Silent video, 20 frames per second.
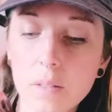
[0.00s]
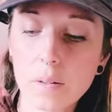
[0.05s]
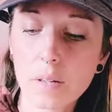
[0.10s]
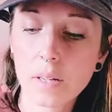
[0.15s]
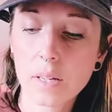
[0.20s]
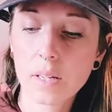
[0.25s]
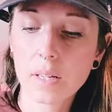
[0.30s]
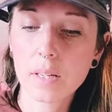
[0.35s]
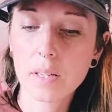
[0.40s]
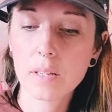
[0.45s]

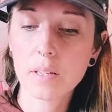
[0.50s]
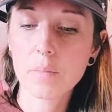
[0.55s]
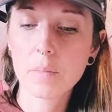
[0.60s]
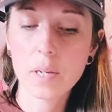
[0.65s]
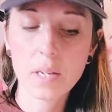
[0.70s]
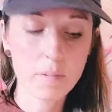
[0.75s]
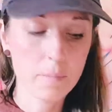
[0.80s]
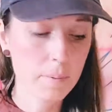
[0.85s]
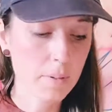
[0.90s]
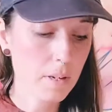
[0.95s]
Okay, you
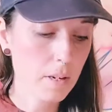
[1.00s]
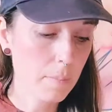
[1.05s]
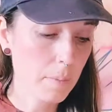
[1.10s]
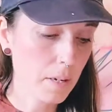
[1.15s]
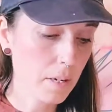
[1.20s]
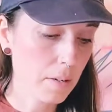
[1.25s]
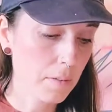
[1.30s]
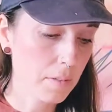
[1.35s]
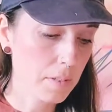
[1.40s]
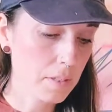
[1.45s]
may have come
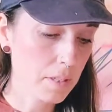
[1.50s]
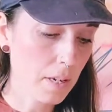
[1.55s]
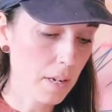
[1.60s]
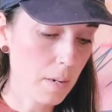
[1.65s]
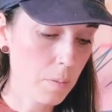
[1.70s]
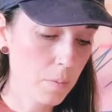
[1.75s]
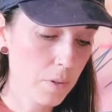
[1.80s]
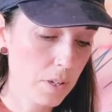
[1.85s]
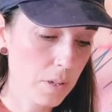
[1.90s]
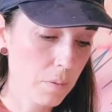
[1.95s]
out of a
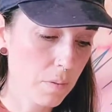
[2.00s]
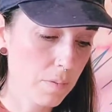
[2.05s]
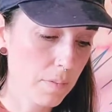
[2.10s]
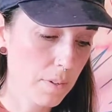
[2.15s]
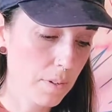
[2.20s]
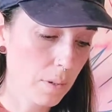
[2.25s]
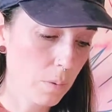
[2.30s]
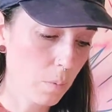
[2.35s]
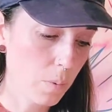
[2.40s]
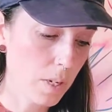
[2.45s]
time where you were
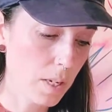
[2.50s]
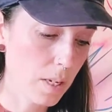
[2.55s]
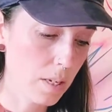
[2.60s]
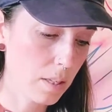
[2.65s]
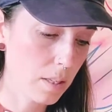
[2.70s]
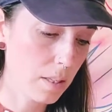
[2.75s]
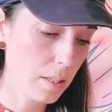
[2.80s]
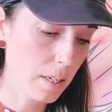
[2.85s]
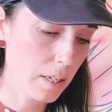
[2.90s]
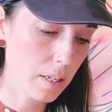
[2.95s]
very
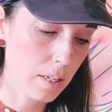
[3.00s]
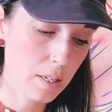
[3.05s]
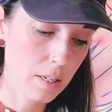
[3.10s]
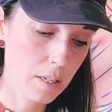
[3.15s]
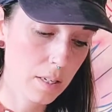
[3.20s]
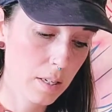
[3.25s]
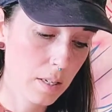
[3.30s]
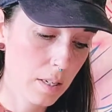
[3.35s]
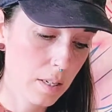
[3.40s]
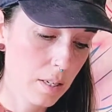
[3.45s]
weak,
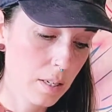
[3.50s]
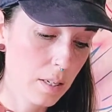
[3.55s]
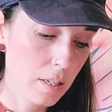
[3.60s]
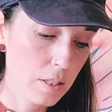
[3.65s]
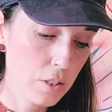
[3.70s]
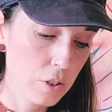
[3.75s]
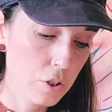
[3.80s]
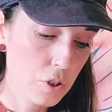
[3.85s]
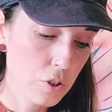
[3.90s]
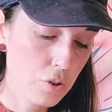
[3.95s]
like
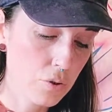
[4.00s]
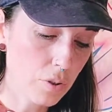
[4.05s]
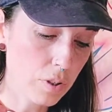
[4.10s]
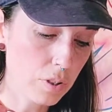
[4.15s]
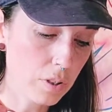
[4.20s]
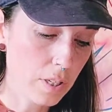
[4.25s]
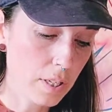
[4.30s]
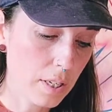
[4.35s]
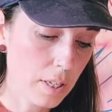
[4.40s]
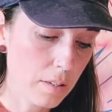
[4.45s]

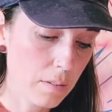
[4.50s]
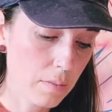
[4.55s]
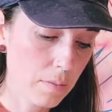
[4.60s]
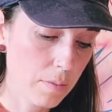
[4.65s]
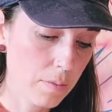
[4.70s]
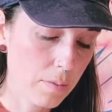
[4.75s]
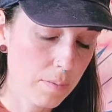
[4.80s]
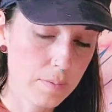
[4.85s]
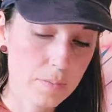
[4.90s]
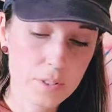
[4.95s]
struggling
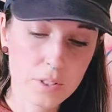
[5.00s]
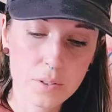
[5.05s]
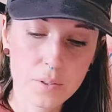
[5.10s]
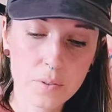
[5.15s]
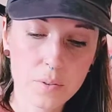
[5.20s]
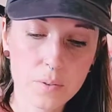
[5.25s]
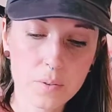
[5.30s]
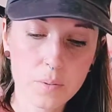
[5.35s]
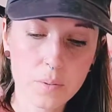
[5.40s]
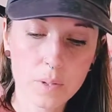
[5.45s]

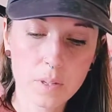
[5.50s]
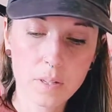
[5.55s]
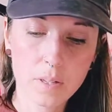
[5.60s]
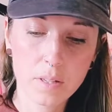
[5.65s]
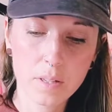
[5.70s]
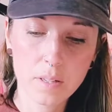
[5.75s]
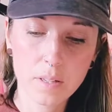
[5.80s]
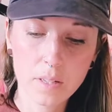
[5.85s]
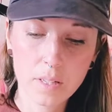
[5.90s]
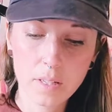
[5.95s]
to
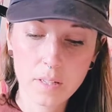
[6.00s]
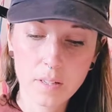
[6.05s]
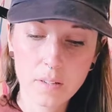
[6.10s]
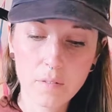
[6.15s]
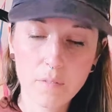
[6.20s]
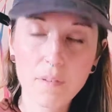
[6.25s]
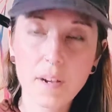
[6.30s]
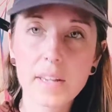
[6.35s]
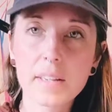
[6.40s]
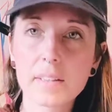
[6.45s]

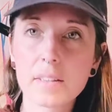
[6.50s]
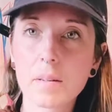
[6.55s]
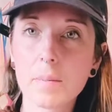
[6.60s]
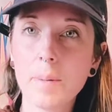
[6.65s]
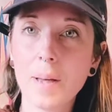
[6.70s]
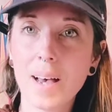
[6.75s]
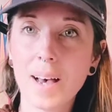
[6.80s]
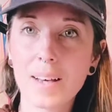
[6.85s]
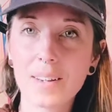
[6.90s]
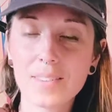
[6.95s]
fight the
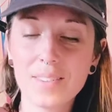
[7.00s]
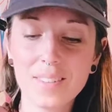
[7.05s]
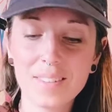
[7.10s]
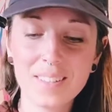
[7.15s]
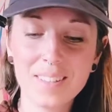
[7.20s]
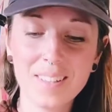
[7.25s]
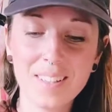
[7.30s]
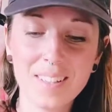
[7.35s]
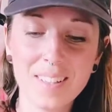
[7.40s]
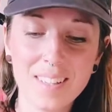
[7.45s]

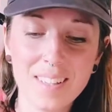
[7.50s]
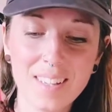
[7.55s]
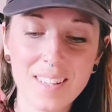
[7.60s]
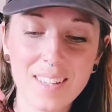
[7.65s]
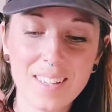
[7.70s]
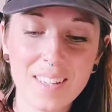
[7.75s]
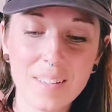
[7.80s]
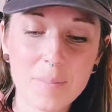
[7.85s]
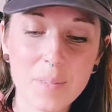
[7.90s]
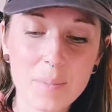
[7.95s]
battle.
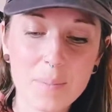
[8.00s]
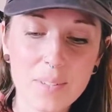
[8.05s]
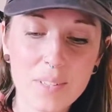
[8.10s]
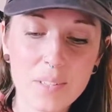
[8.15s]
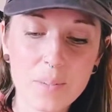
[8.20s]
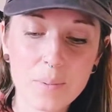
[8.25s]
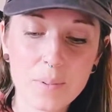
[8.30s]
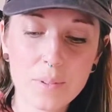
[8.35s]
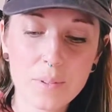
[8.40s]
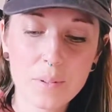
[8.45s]
Maybe
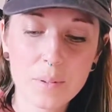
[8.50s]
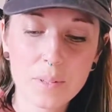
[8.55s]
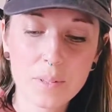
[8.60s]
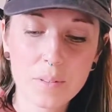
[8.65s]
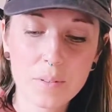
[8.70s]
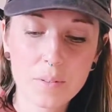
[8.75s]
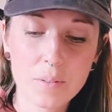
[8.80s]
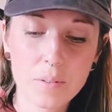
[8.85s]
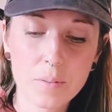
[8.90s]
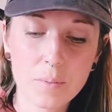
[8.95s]
you were going
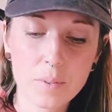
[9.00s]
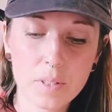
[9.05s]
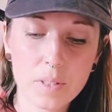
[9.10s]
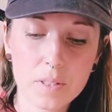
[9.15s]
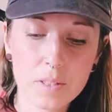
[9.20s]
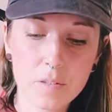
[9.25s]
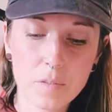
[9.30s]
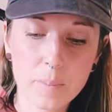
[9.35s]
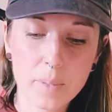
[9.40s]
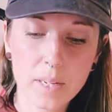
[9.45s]
through a really
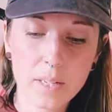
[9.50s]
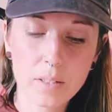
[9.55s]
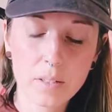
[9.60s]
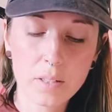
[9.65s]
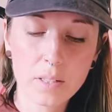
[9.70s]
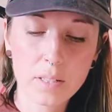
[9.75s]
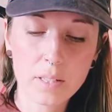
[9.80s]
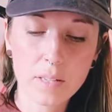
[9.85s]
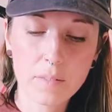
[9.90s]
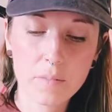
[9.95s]
tough
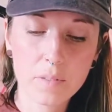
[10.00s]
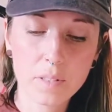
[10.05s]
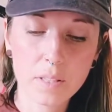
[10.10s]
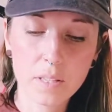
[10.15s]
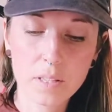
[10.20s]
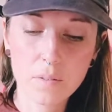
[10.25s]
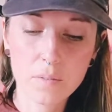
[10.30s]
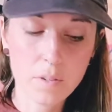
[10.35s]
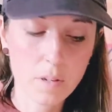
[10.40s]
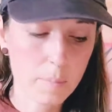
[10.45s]
battle and I feel
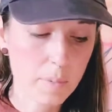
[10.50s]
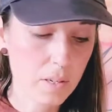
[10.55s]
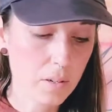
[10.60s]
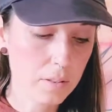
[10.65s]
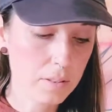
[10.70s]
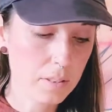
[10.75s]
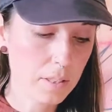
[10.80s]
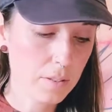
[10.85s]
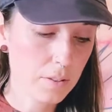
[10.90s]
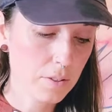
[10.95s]
like you've come
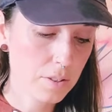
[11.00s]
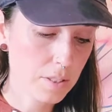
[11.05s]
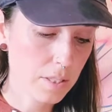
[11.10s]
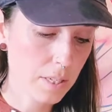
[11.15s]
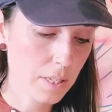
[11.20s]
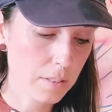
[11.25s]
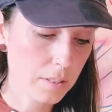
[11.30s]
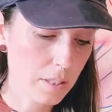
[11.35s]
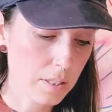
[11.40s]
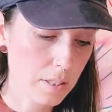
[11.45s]
out on the other
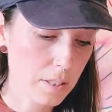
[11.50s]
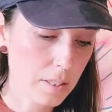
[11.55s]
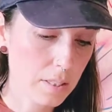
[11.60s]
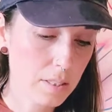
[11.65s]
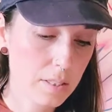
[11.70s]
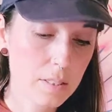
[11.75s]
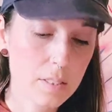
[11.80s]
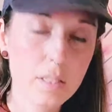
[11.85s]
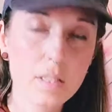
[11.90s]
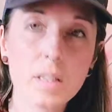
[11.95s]
side. Look at
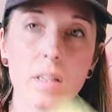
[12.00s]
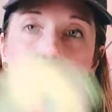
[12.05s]
this.